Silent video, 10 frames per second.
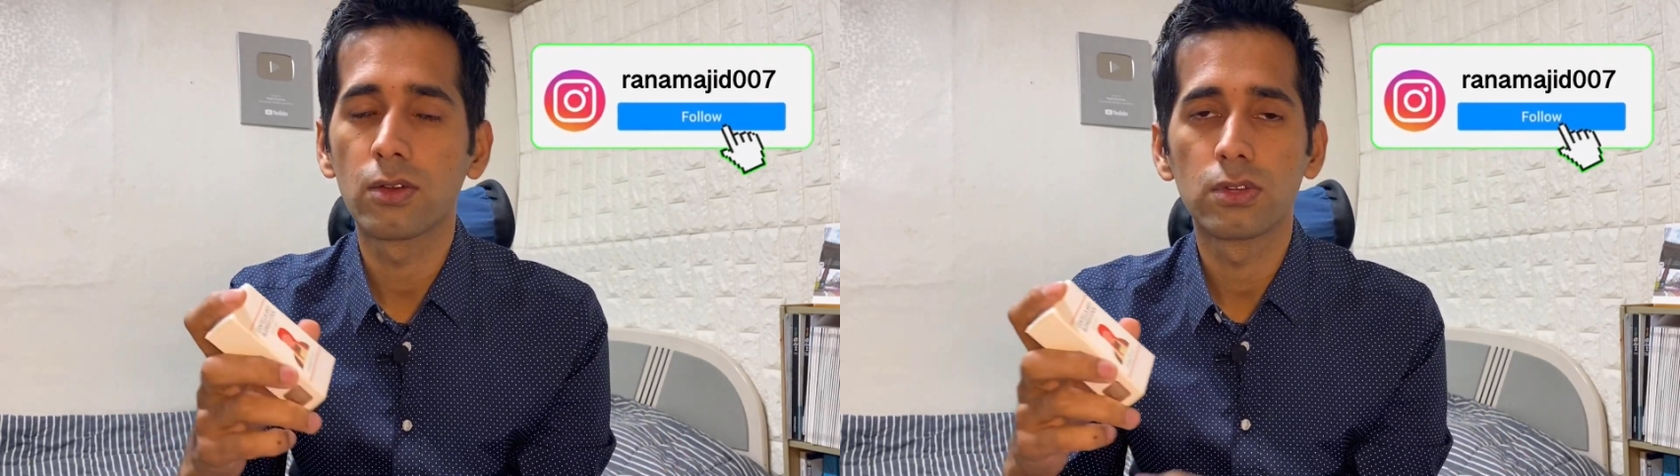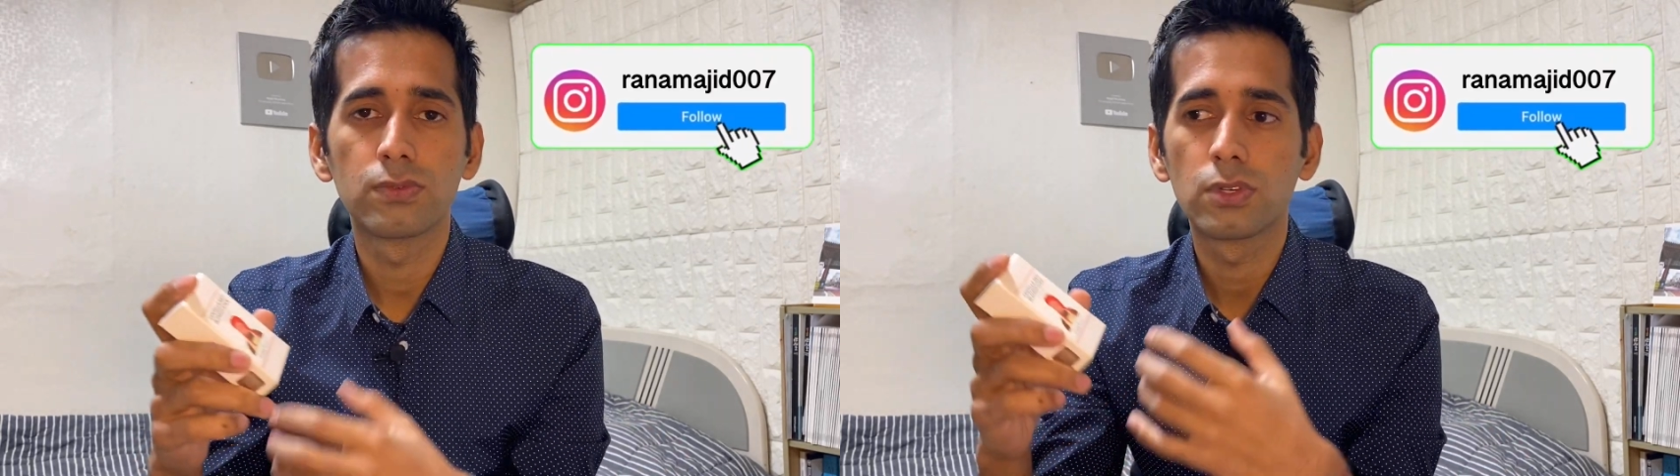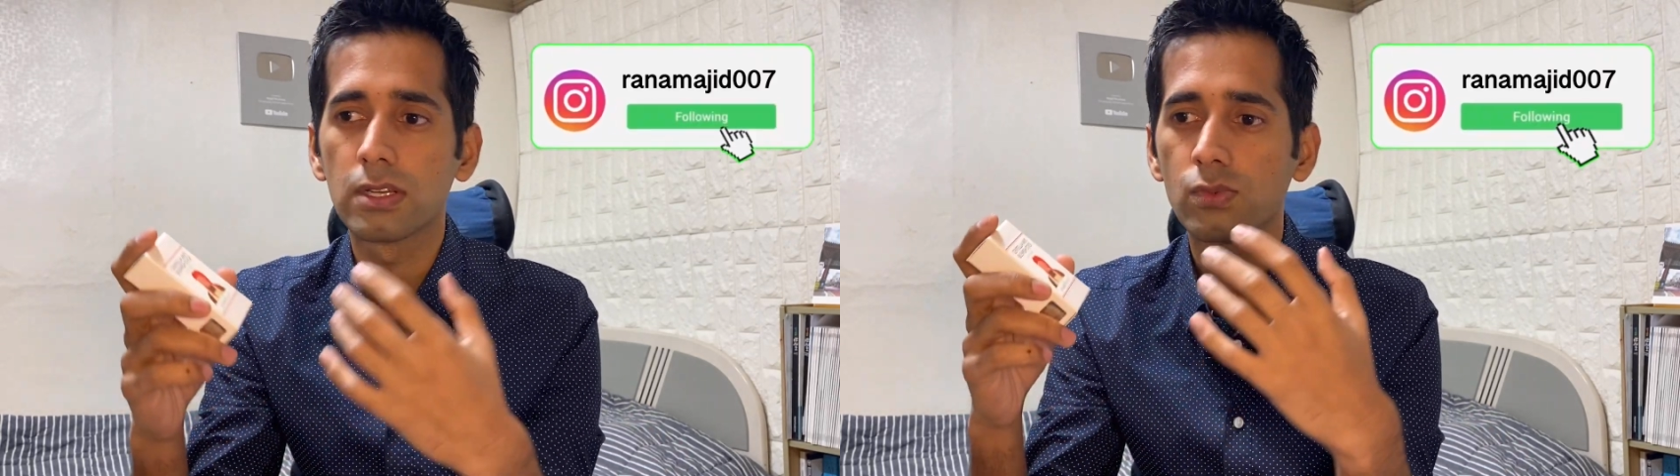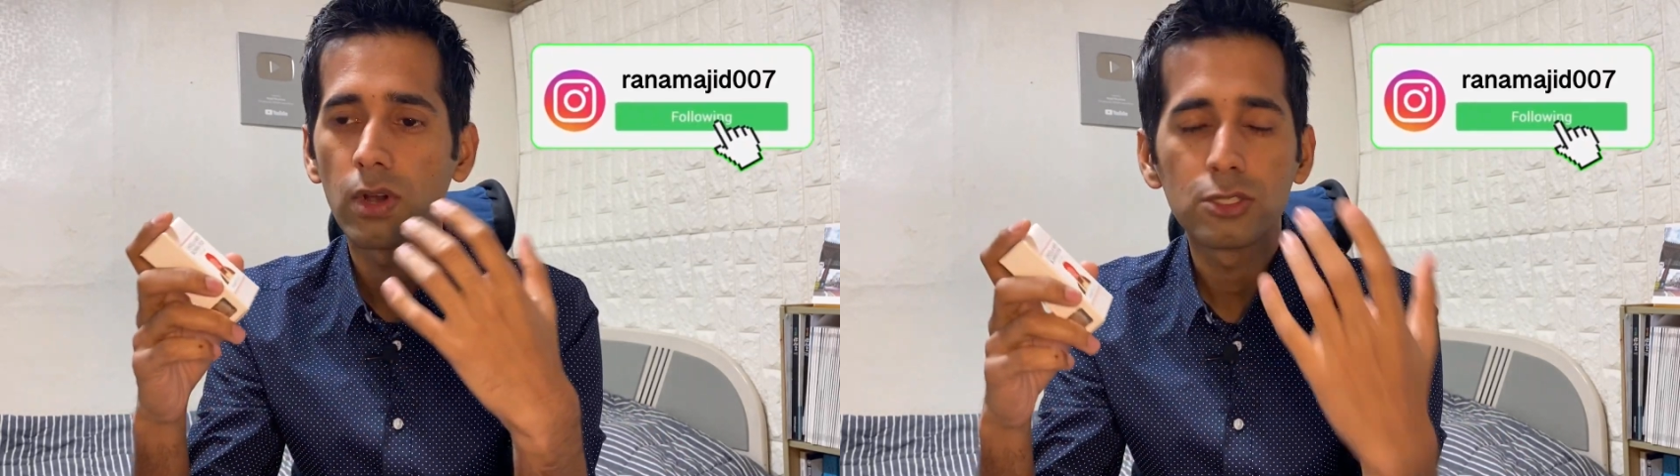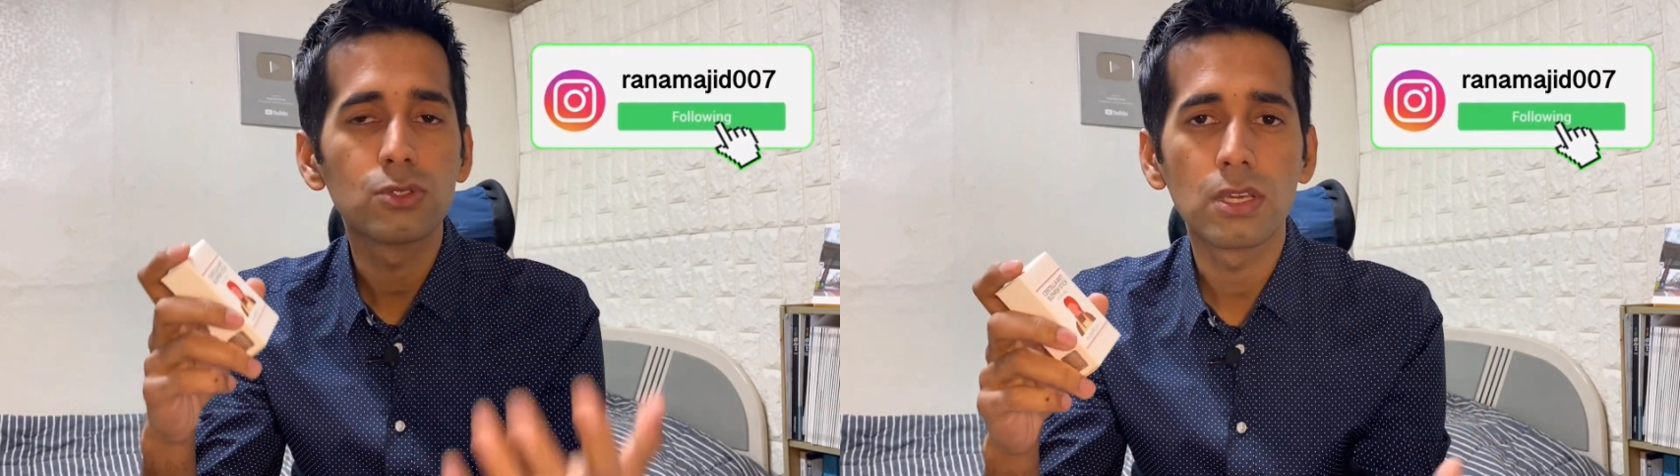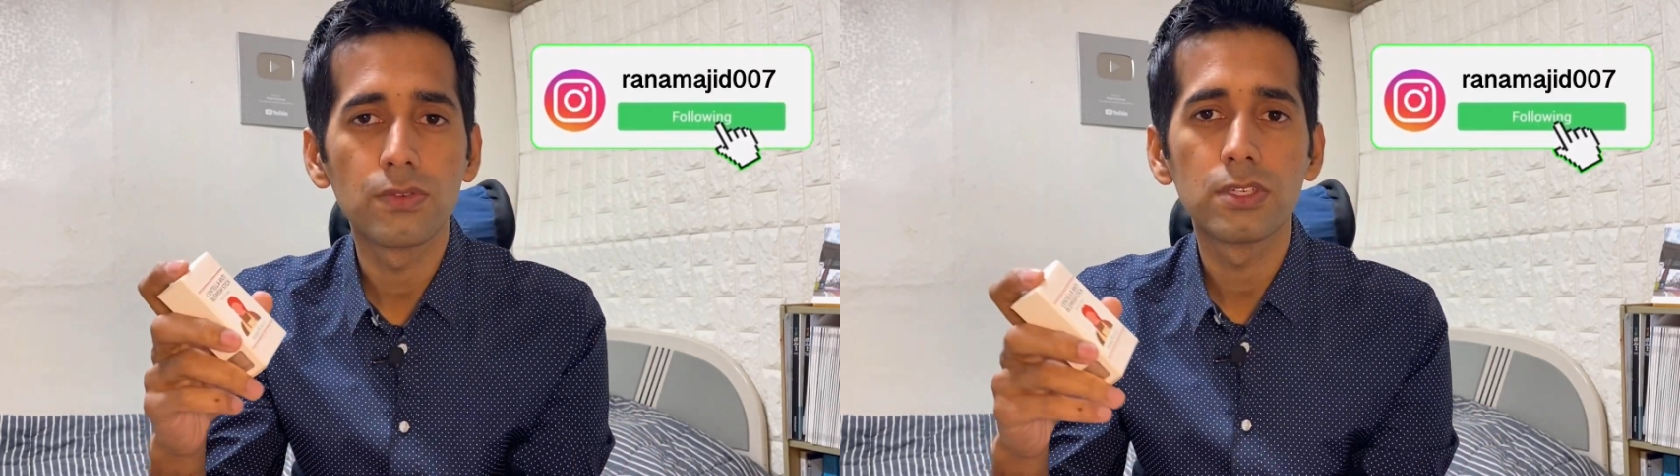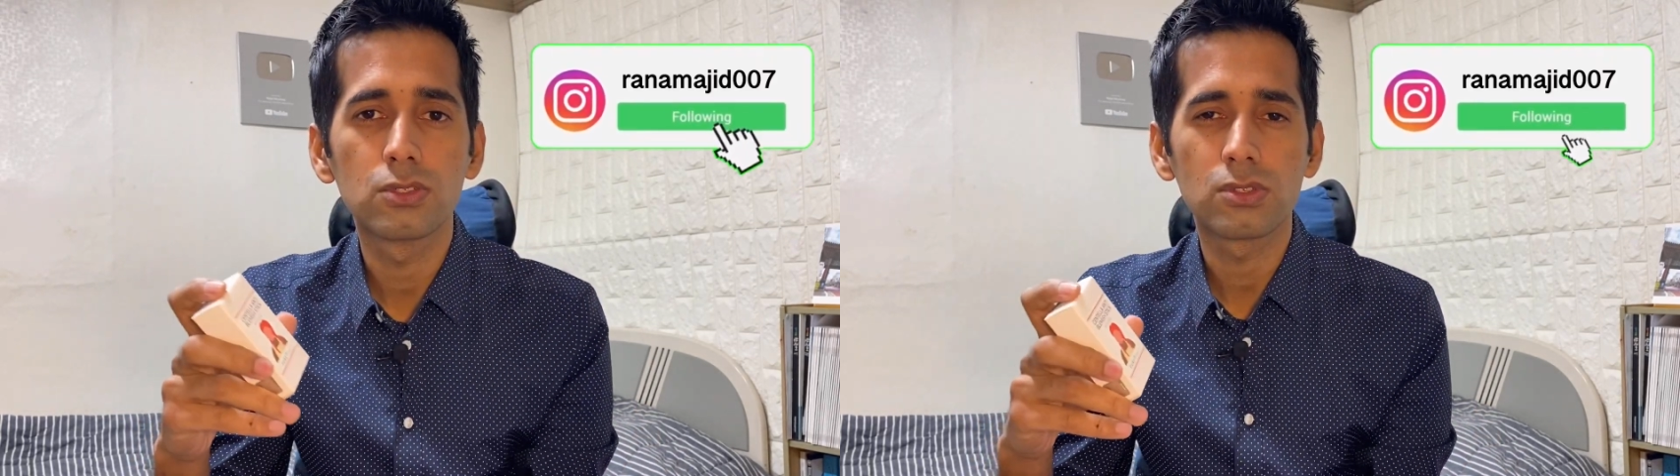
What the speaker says: or if you guys want to give it